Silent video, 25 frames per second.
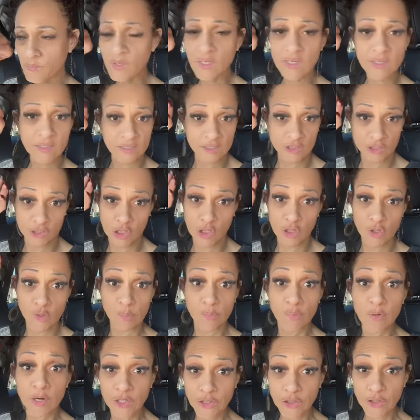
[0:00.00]
because they're the
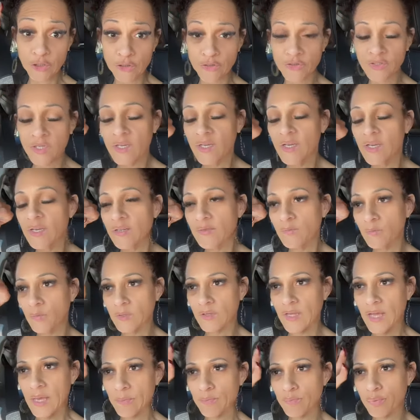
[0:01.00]
predators. When
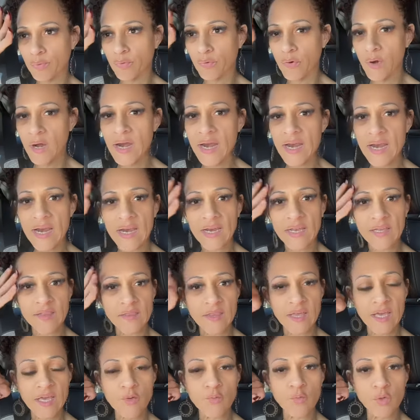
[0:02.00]
they prey,
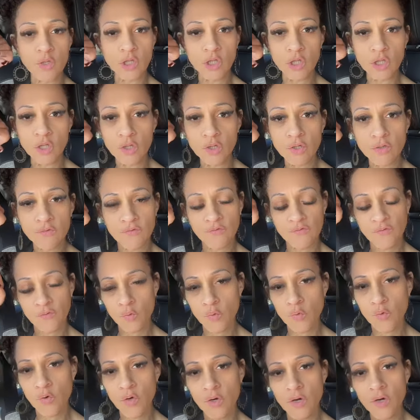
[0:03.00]
they will look
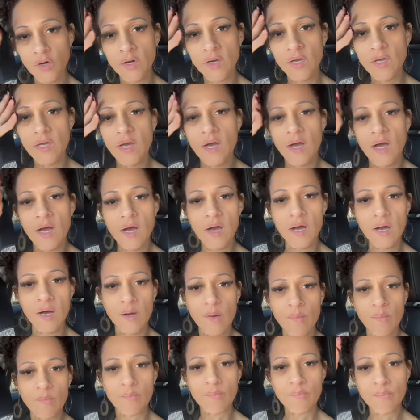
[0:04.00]
for
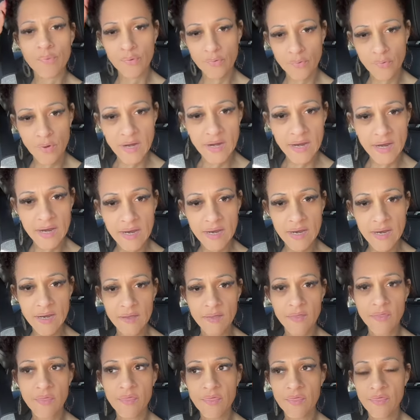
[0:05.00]
um,
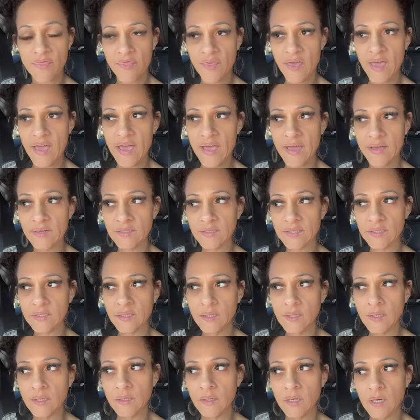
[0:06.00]
prey that
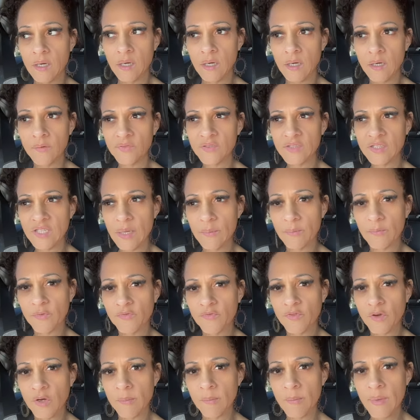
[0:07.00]
uh, some of
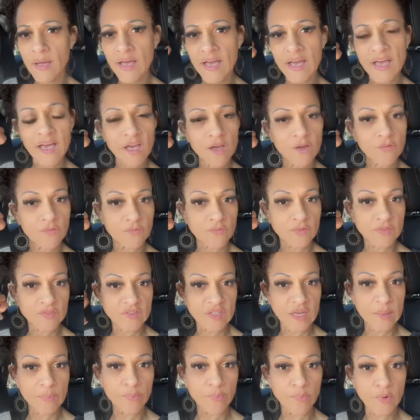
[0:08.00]
them have
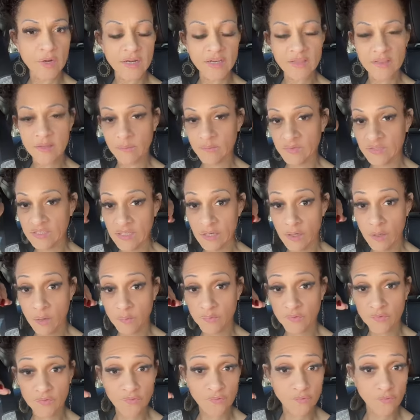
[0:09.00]
separated
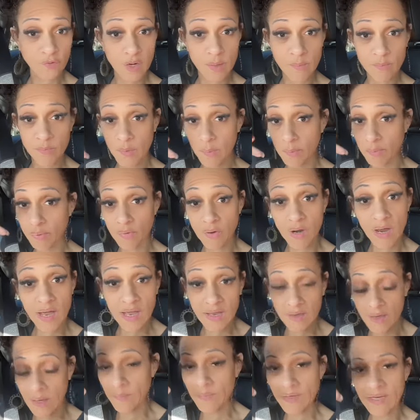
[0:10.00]
themselves from the pride.
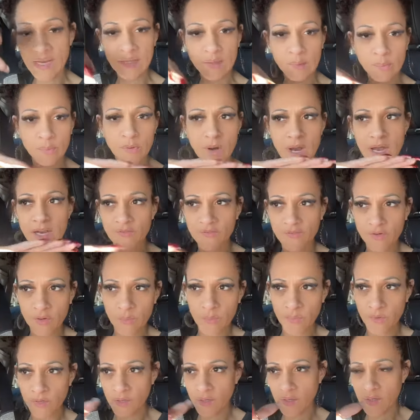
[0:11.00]
I mean, not the pride from
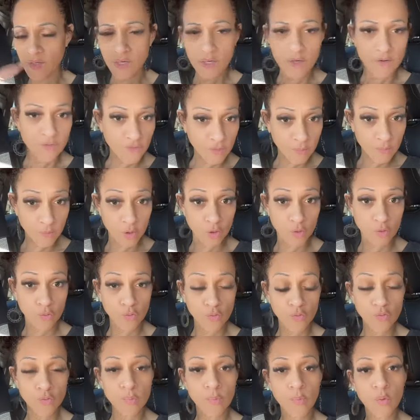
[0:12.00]
the from the
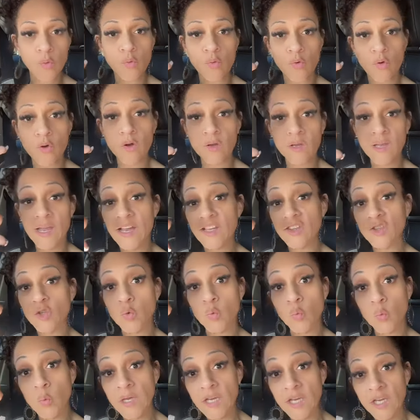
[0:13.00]
group or like the
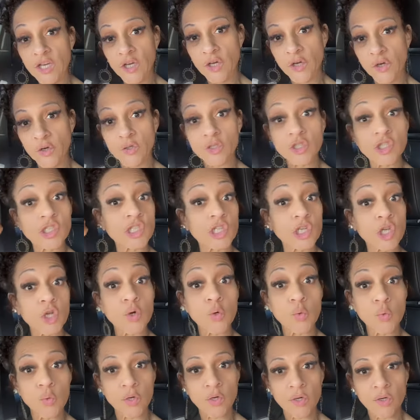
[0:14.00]
weaker,
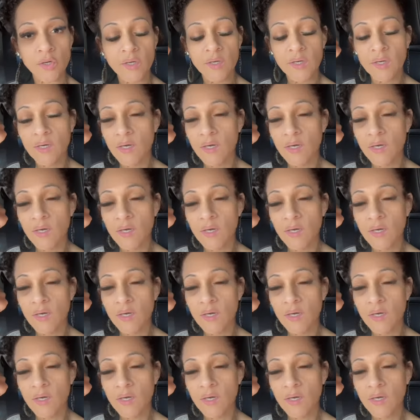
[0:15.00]
slower